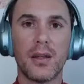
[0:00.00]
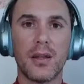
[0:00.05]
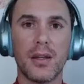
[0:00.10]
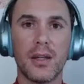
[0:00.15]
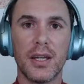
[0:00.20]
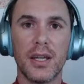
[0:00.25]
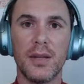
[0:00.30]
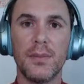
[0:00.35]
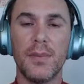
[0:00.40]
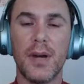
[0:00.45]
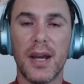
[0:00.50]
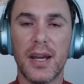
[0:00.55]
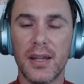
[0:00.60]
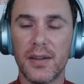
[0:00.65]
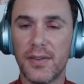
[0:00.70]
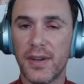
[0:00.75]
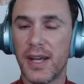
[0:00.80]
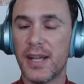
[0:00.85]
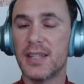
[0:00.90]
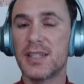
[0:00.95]
in my
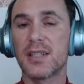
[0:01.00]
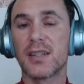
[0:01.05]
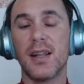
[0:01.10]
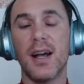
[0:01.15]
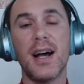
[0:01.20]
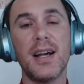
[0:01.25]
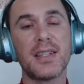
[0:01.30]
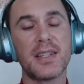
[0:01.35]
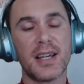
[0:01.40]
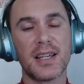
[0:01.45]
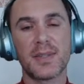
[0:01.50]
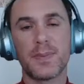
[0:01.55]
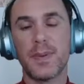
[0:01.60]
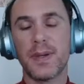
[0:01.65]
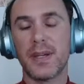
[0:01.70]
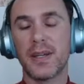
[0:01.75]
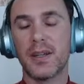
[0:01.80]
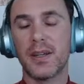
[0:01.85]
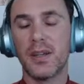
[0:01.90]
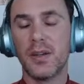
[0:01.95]
advanced class, I
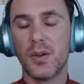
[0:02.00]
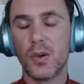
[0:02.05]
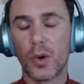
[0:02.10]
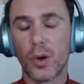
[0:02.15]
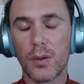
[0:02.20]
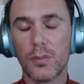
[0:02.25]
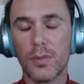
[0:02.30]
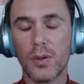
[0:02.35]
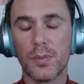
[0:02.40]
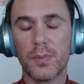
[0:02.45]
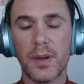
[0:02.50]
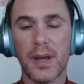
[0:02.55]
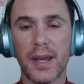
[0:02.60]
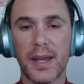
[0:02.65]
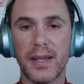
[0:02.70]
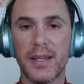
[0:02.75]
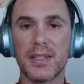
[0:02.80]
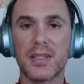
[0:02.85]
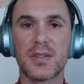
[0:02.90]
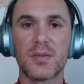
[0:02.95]
speak in a normal
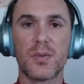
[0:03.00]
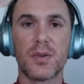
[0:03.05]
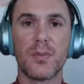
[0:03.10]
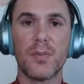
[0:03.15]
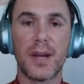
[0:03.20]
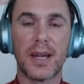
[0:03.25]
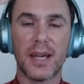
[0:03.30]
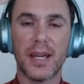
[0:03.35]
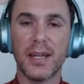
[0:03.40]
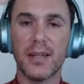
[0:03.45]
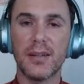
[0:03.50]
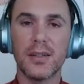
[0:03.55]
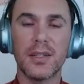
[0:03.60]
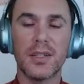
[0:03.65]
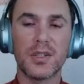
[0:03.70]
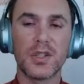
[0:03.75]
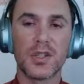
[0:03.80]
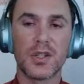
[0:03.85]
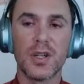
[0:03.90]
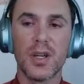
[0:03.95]
pace with my
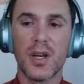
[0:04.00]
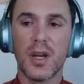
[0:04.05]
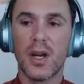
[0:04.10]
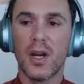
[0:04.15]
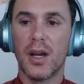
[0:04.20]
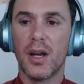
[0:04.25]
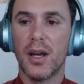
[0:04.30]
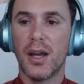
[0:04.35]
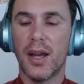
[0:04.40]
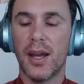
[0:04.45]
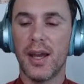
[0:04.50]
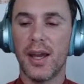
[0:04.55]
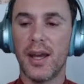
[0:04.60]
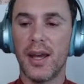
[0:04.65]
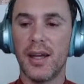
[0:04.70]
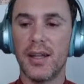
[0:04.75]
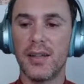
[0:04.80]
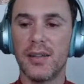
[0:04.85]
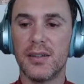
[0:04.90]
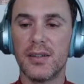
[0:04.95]
English,
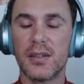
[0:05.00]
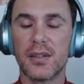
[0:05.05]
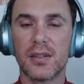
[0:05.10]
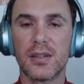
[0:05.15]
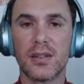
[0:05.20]
and